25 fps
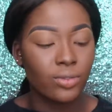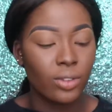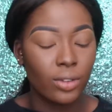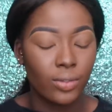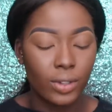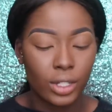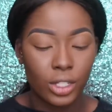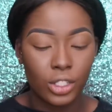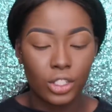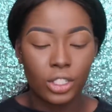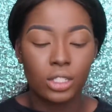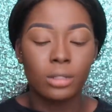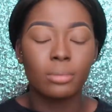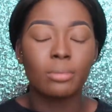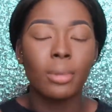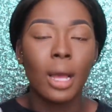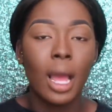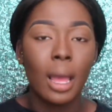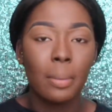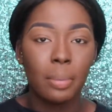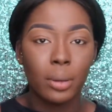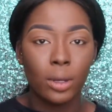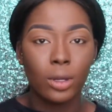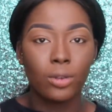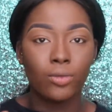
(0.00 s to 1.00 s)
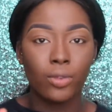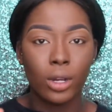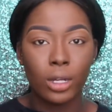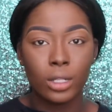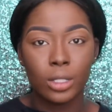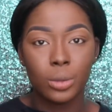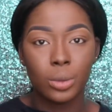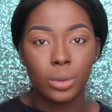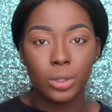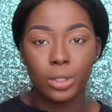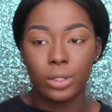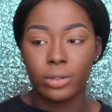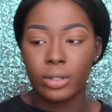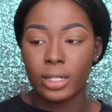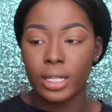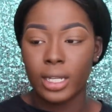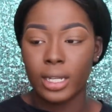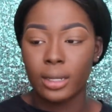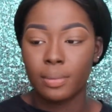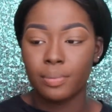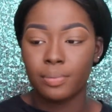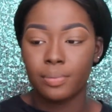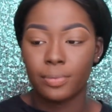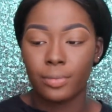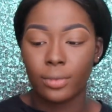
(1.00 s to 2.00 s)
is Revolution, but I put rose water in it.
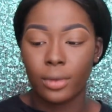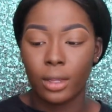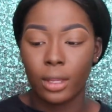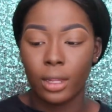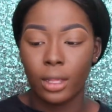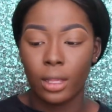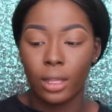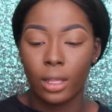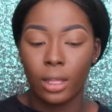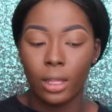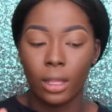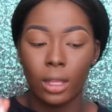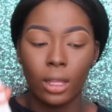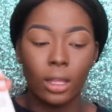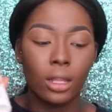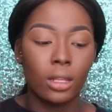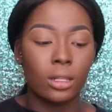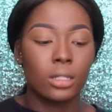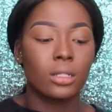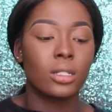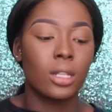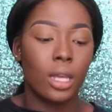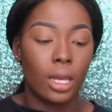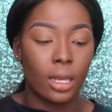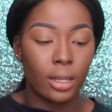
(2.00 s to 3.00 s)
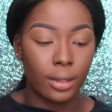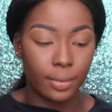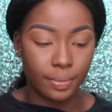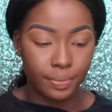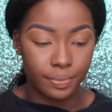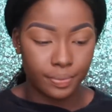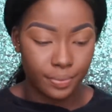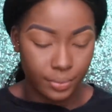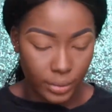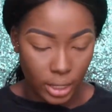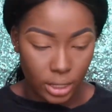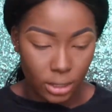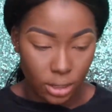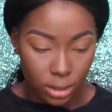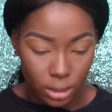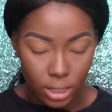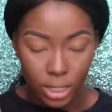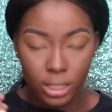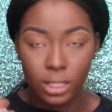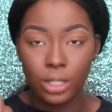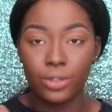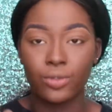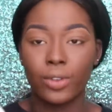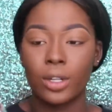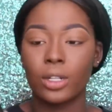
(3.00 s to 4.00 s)
So
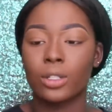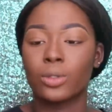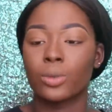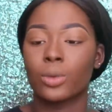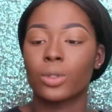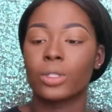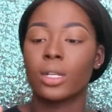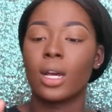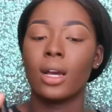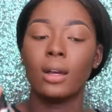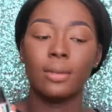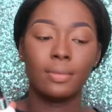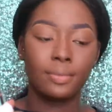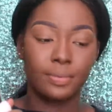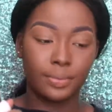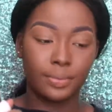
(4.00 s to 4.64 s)
this is rose water.